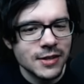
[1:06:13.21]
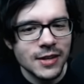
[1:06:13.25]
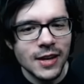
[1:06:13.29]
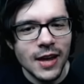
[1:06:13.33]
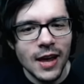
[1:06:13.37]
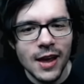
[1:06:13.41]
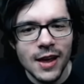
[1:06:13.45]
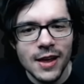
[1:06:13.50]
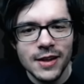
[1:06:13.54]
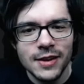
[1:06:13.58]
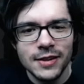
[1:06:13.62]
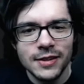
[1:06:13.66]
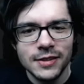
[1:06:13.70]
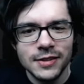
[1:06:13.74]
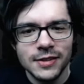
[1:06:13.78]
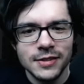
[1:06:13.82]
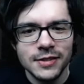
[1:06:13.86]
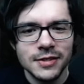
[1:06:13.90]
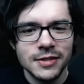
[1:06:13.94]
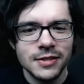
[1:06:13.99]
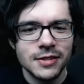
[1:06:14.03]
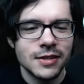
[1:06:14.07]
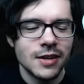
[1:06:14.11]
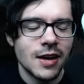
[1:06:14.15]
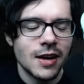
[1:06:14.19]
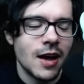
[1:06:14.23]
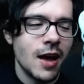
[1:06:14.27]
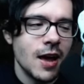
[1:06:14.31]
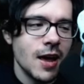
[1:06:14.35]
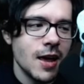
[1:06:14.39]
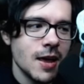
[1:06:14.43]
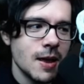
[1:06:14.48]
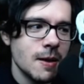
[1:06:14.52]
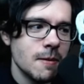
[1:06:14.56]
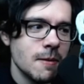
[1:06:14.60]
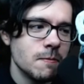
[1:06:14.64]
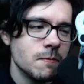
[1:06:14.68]
and I
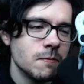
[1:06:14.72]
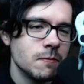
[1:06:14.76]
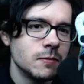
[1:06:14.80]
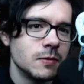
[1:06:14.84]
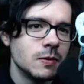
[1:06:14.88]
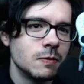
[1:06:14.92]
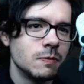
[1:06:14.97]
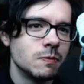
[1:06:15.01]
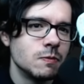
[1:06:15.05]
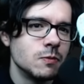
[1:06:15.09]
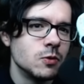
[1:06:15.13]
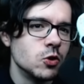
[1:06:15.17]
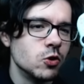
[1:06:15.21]
am